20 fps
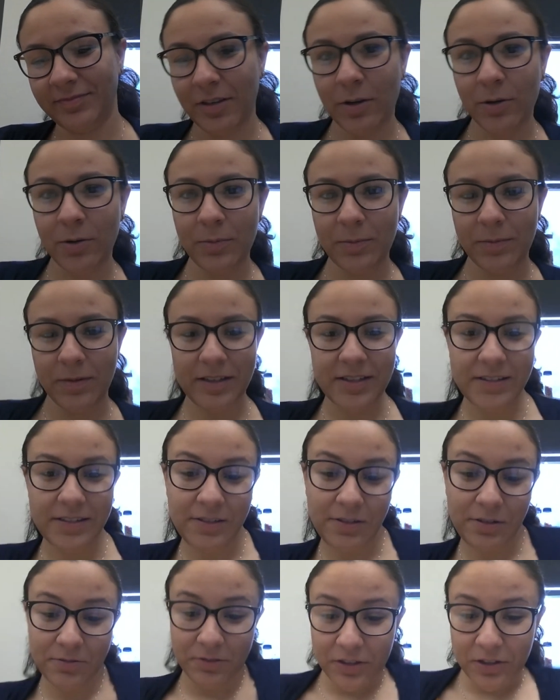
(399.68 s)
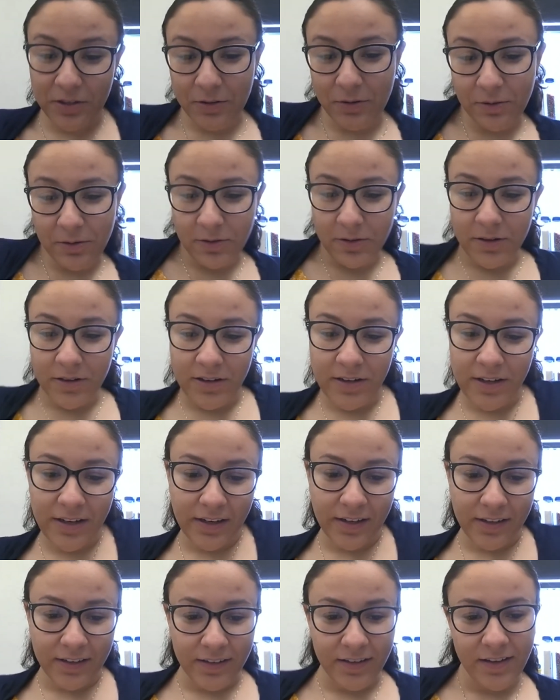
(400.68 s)
Oh, it's still
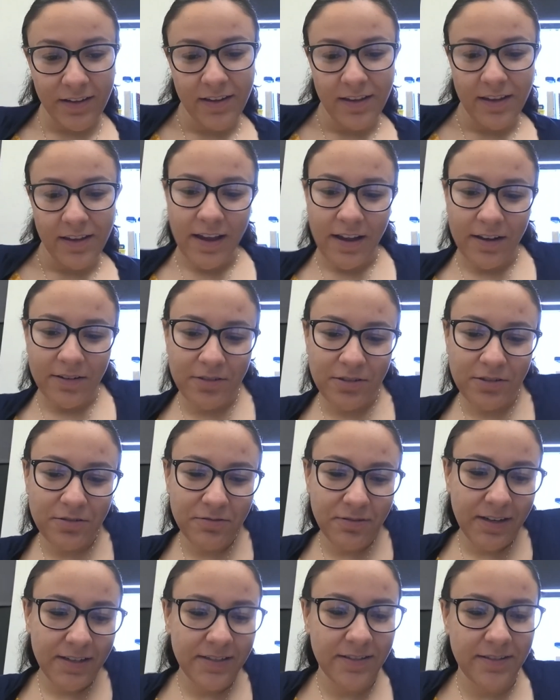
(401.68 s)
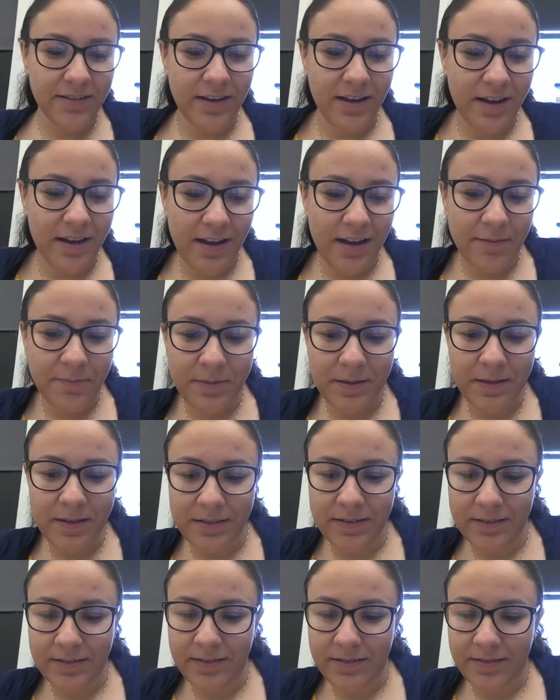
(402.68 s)
recording. How do I stop it?
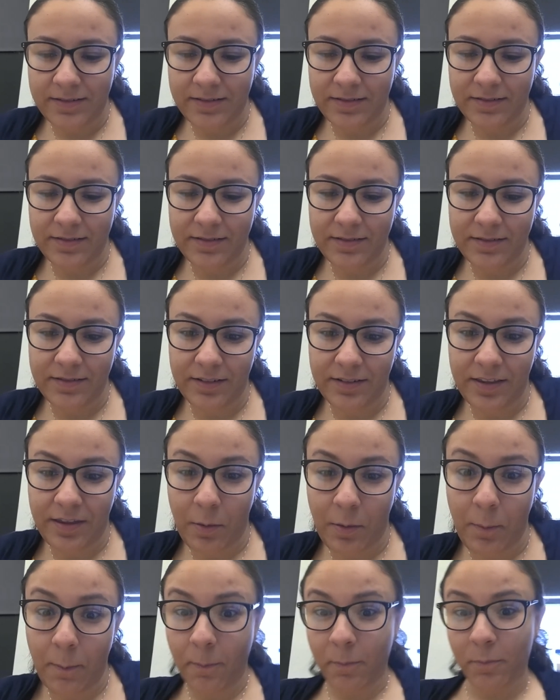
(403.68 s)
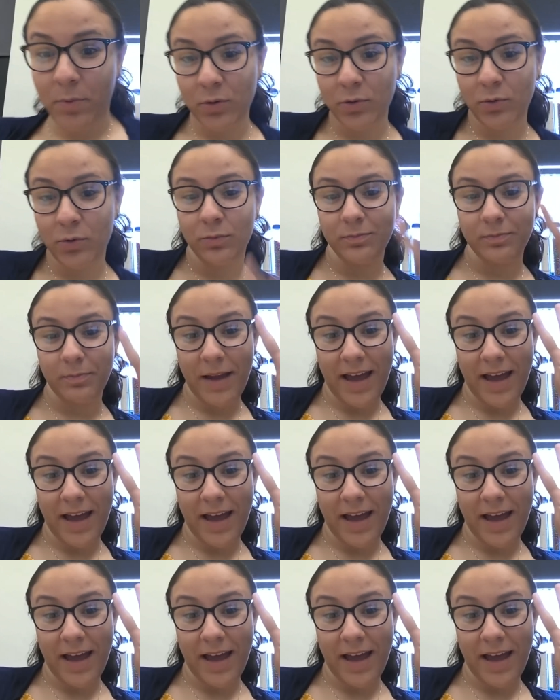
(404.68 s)
Boom.